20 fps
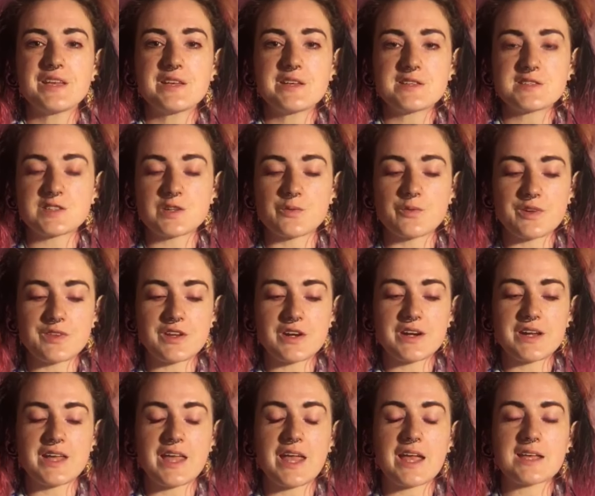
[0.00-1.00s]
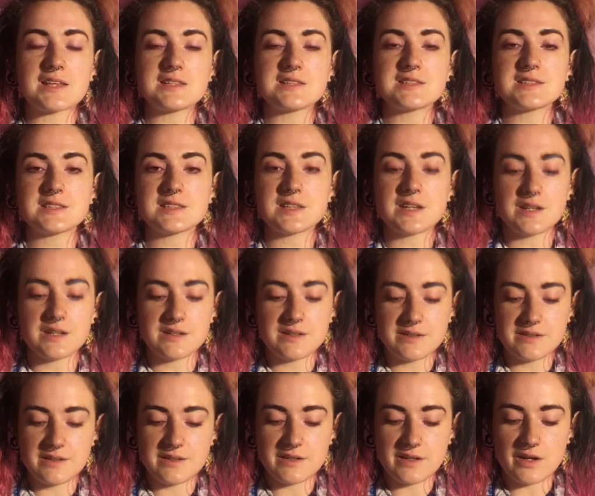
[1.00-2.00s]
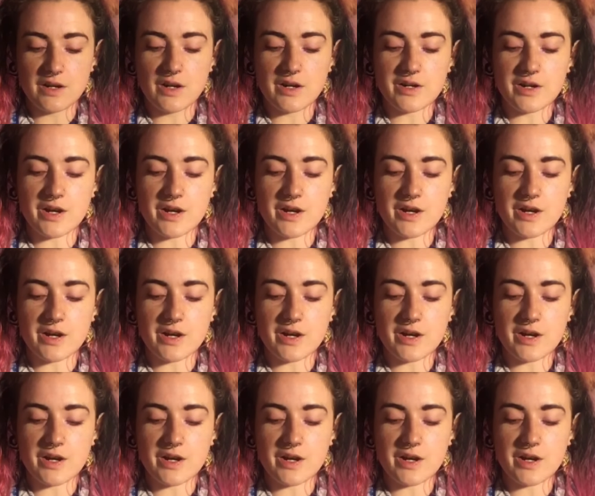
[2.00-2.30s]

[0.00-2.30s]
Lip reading: So with our hands on